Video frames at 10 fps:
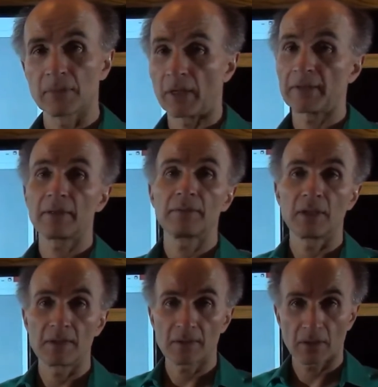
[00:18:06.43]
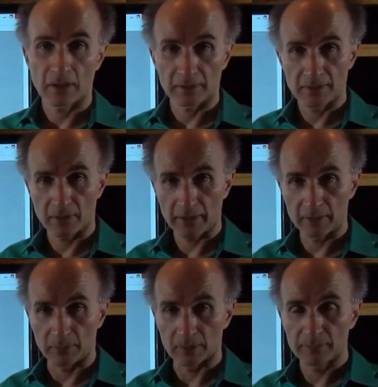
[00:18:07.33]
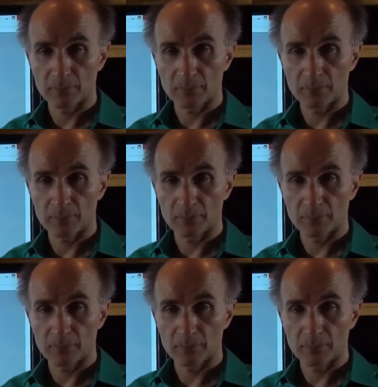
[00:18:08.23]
Neither of these are desirable.